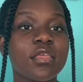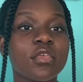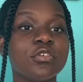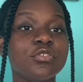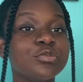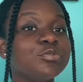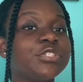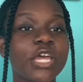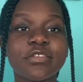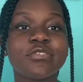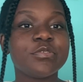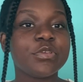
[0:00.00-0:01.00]
you
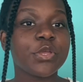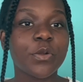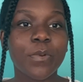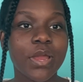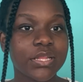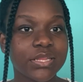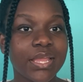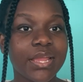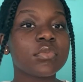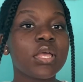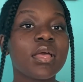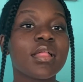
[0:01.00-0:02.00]
just do your work there.
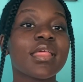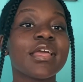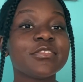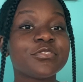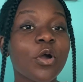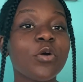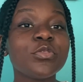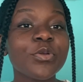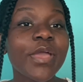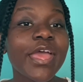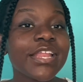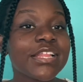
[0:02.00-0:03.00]
Like, don't do
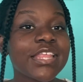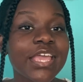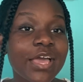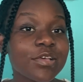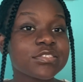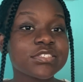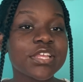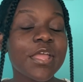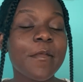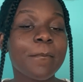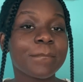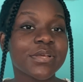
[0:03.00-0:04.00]
anything else
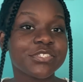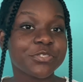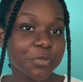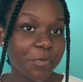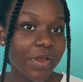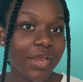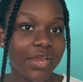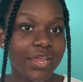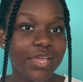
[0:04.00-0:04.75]
there but your work.